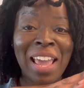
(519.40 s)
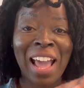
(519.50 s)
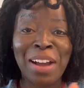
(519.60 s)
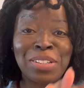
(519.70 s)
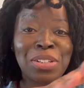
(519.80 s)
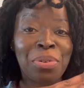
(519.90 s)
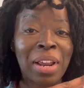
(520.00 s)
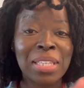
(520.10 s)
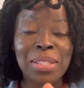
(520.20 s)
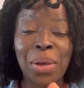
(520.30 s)
out
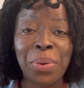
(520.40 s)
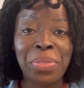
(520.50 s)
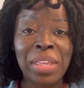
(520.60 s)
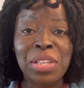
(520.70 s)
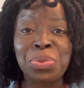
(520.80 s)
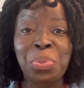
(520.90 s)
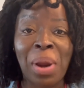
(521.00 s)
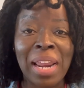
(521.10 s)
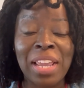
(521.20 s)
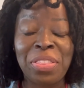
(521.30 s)
direct sow things
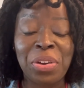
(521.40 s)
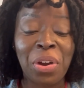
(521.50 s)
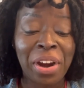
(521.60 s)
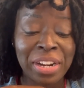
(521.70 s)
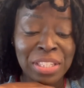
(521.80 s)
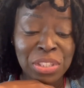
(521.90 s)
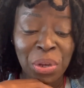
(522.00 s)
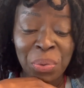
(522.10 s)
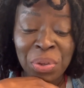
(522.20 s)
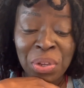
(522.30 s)
right in the garden.
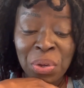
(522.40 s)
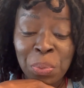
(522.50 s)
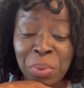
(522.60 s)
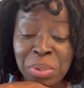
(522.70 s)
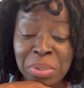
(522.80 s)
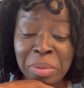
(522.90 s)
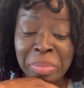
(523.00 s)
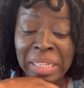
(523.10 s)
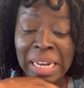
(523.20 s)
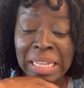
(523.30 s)
So we'll do some
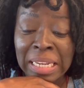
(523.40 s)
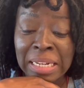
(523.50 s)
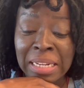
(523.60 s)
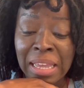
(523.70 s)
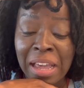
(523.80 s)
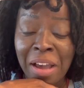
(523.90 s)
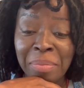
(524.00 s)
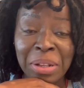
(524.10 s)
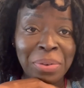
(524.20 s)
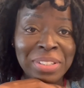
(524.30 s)
planting
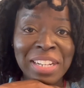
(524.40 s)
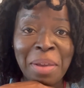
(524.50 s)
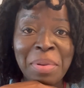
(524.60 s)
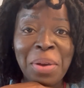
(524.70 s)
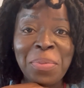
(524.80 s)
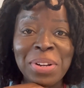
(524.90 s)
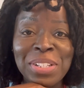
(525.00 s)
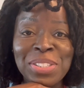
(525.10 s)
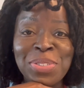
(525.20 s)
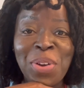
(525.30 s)
later on today. But I
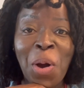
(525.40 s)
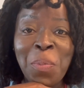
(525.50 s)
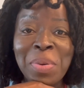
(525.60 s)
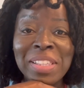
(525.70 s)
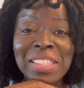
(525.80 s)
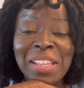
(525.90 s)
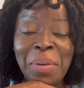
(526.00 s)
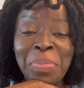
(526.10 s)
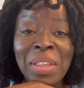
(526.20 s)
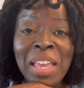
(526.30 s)
wanted to open
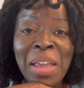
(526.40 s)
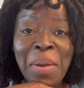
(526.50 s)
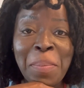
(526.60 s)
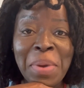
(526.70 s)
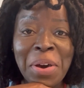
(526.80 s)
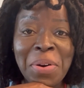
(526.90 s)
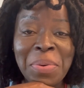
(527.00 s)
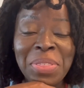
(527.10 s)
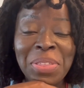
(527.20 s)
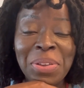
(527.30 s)
some mail
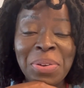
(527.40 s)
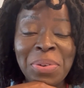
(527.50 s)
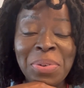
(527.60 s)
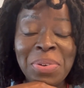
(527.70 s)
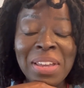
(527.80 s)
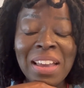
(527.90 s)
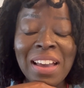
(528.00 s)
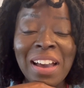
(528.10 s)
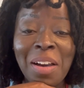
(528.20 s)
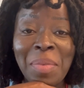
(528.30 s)
with you.
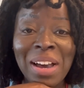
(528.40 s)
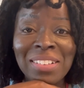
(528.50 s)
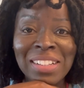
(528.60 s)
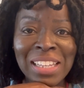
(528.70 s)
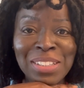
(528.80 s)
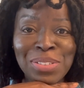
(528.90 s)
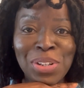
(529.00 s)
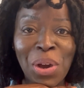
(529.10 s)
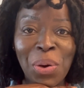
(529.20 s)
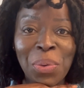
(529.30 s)
I'll let you
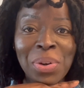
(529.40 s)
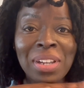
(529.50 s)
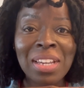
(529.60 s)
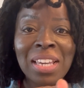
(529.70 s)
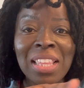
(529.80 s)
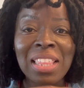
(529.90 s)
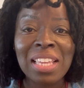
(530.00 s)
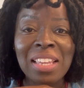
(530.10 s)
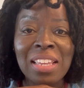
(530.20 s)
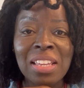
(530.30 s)
know
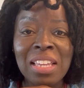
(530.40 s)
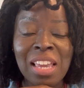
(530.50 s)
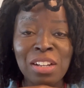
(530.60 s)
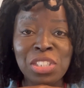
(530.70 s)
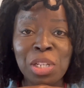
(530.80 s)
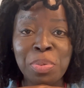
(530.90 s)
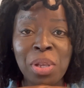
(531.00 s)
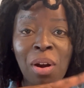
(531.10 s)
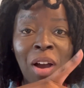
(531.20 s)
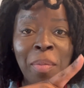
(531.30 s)
the kale chips
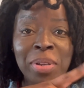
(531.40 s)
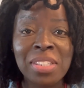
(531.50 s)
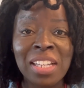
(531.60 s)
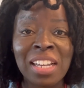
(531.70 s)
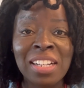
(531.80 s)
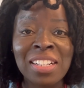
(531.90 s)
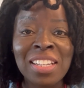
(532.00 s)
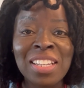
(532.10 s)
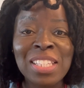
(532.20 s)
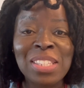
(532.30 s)
are almost done,
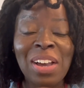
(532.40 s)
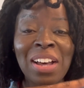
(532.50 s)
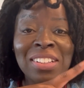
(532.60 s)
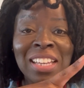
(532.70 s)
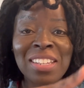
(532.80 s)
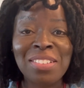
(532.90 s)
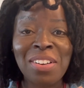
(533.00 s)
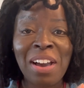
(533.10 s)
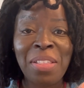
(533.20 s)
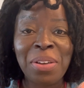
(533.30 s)
so I'll let you
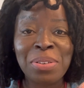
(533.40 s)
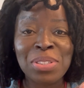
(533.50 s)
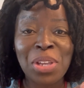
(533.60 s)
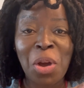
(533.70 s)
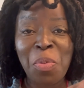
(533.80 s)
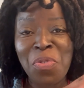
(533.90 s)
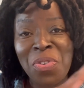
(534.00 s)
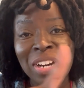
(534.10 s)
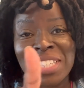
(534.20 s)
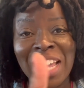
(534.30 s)
know how those go
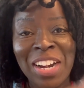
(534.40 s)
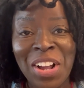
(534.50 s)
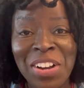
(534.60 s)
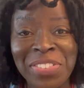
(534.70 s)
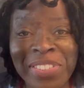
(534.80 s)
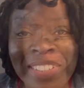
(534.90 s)
before I sign off.